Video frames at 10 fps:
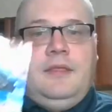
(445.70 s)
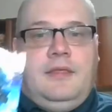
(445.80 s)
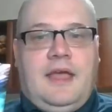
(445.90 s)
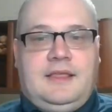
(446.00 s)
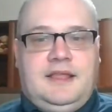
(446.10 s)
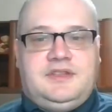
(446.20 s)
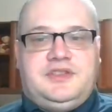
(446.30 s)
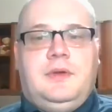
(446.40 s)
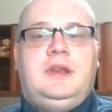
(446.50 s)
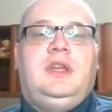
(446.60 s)
That leads
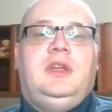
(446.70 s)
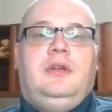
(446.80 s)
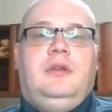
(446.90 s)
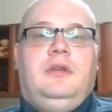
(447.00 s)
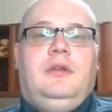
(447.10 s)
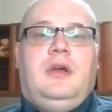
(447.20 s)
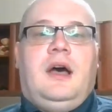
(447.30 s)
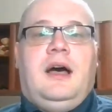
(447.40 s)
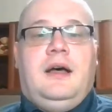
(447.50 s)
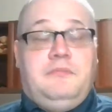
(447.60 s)
to it
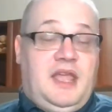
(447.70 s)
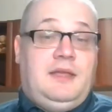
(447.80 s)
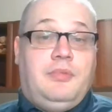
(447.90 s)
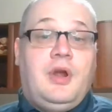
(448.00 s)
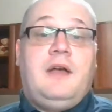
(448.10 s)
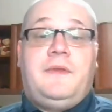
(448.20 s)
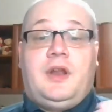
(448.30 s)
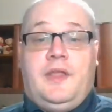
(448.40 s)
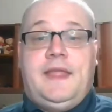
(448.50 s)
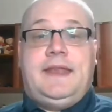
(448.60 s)
making profit
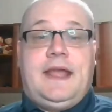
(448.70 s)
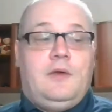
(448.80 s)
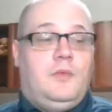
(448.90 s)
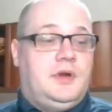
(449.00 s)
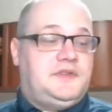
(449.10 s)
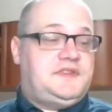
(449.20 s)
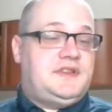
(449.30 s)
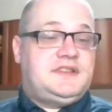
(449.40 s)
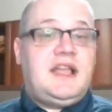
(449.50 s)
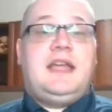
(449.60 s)
on the downwards
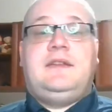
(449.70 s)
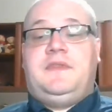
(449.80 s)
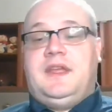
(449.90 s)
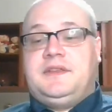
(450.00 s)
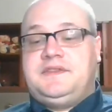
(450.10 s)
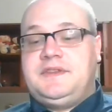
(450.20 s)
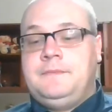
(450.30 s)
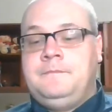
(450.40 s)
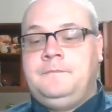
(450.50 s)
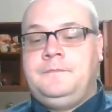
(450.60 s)
side of this.
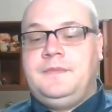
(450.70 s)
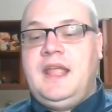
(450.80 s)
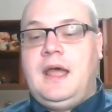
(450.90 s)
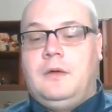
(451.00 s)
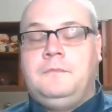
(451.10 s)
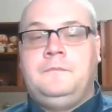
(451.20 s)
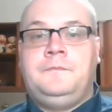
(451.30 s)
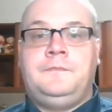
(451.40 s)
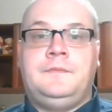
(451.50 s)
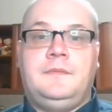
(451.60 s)
Now,
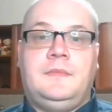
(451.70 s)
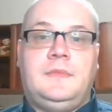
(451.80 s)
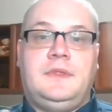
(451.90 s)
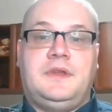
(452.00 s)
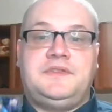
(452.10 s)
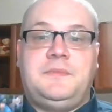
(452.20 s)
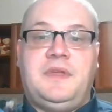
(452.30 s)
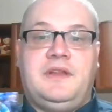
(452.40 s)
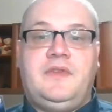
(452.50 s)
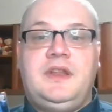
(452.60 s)
there's a
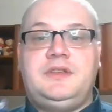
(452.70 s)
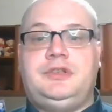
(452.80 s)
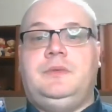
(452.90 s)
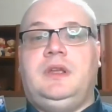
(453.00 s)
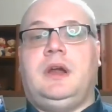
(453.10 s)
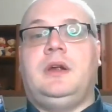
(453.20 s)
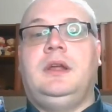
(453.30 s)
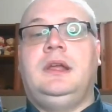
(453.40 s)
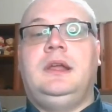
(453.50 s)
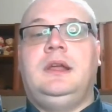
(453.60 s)
bit of an issue here.
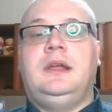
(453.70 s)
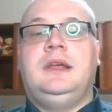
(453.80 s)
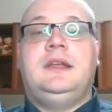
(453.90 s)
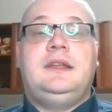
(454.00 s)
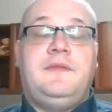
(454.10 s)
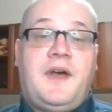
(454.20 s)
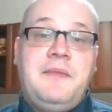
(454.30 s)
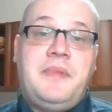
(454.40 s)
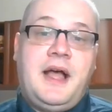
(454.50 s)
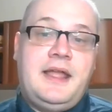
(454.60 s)
If I
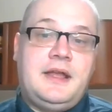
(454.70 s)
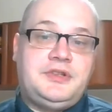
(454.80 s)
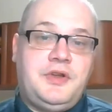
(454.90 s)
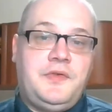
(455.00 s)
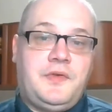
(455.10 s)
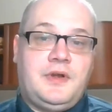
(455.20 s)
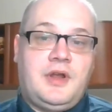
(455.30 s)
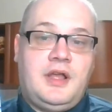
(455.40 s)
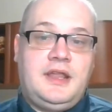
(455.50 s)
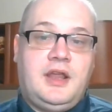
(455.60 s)
buy a Joe Thornton
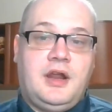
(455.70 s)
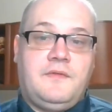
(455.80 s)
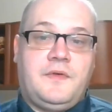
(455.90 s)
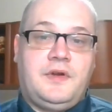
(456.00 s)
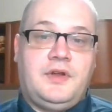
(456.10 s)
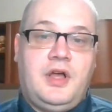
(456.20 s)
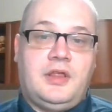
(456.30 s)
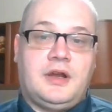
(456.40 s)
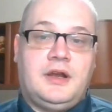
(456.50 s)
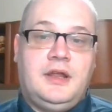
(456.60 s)
hockey card for
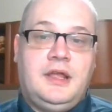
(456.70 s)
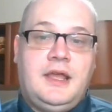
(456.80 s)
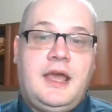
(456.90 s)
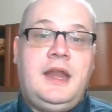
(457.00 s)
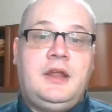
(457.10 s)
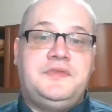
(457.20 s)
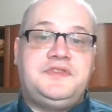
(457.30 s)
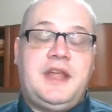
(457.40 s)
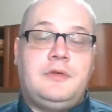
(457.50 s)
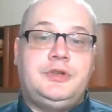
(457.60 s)
$1 and it goes
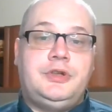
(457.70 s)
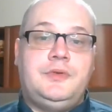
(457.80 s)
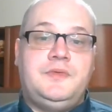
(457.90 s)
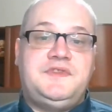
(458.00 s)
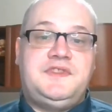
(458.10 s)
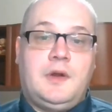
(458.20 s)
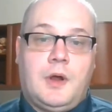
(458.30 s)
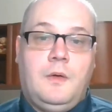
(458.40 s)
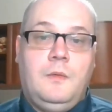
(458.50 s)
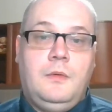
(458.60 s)
down to
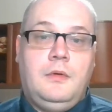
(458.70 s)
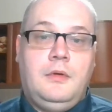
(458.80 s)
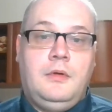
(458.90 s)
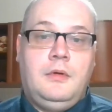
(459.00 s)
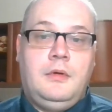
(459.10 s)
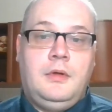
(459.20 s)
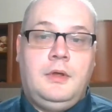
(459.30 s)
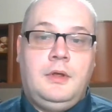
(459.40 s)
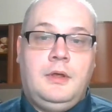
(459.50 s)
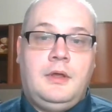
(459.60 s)
0,
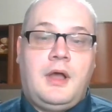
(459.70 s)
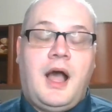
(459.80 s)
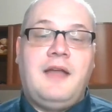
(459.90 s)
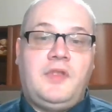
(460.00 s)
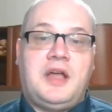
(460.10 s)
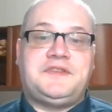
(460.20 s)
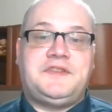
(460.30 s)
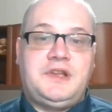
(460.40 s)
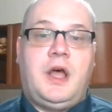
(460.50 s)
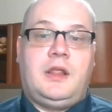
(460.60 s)
I've lost
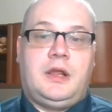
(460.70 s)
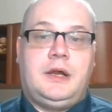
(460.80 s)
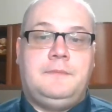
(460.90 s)
$1.